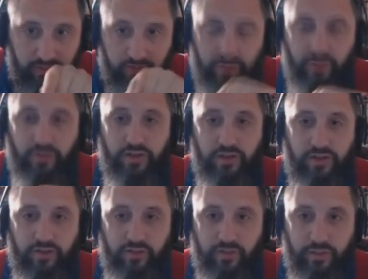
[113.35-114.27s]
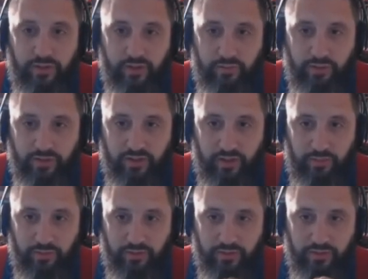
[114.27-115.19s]
Shows you that Scripture, puts it
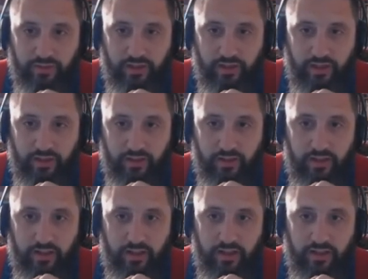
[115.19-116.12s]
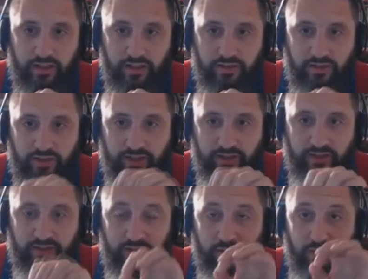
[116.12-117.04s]
up on screen here, that
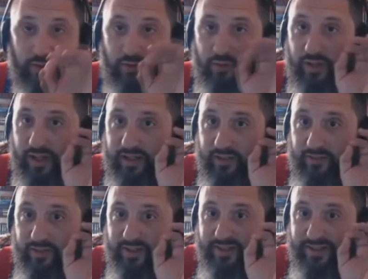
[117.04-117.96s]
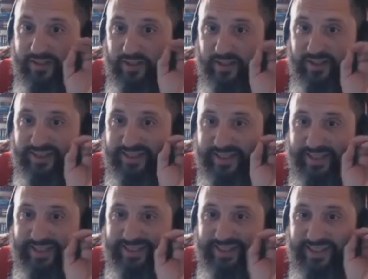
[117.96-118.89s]
Jesus, those who do not confess that Jesus
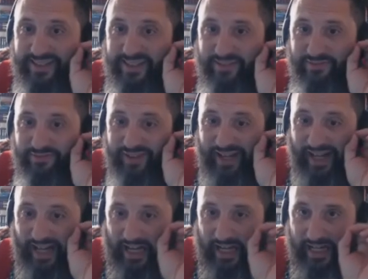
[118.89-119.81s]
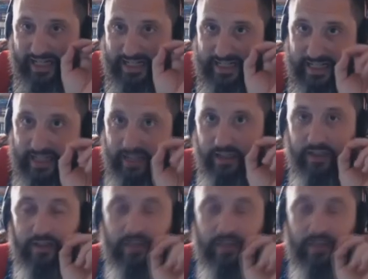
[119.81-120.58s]
is the divine.